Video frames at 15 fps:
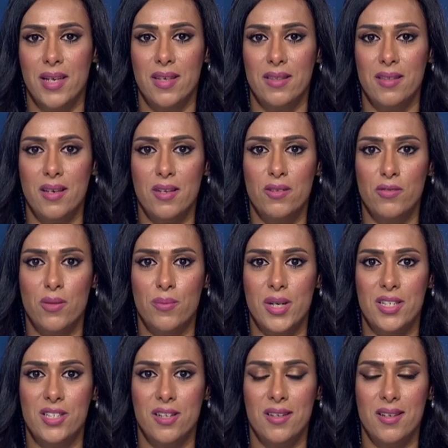The
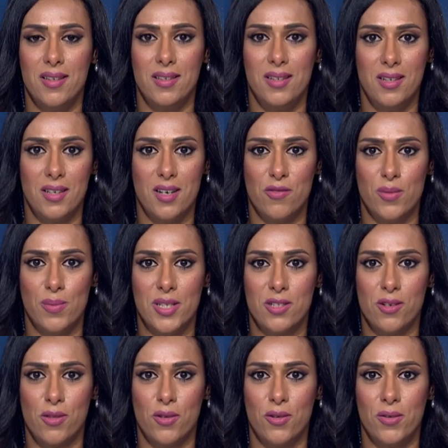Information and E-Government
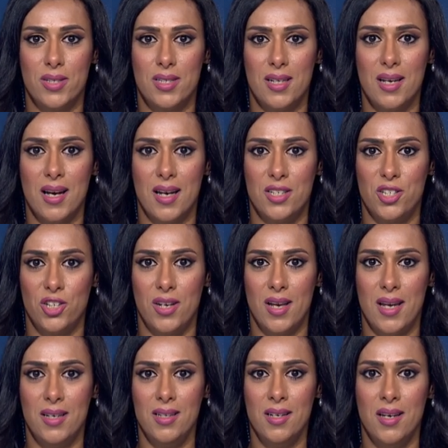Authority
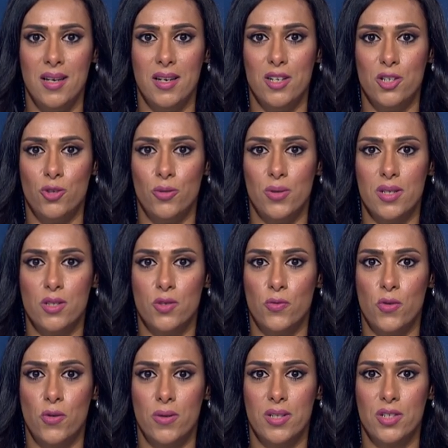IGA issued its
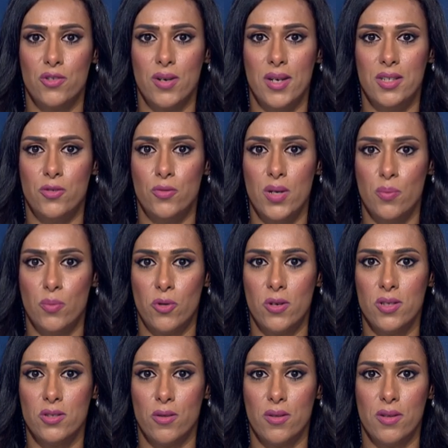foreign trade
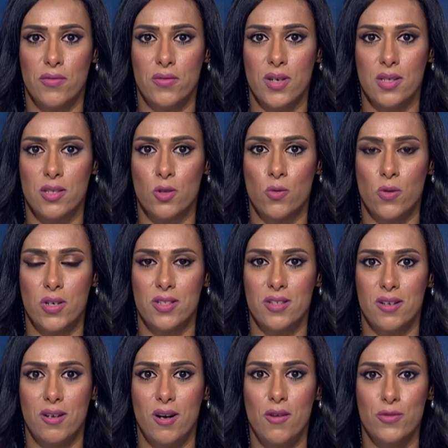report on the first
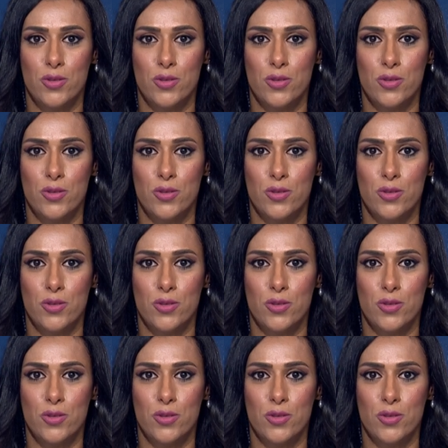quarter of